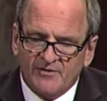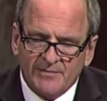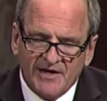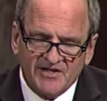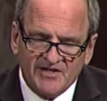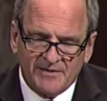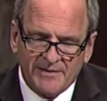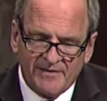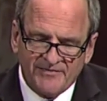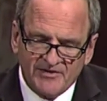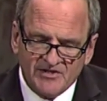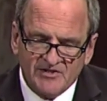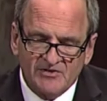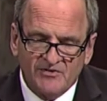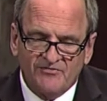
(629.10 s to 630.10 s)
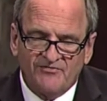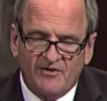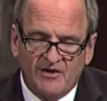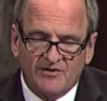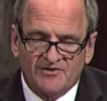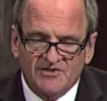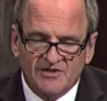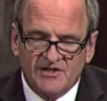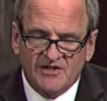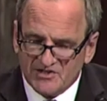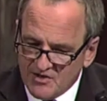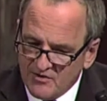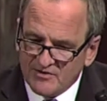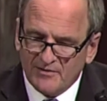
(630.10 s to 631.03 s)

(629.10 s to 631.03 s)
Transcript: The information about these new faults is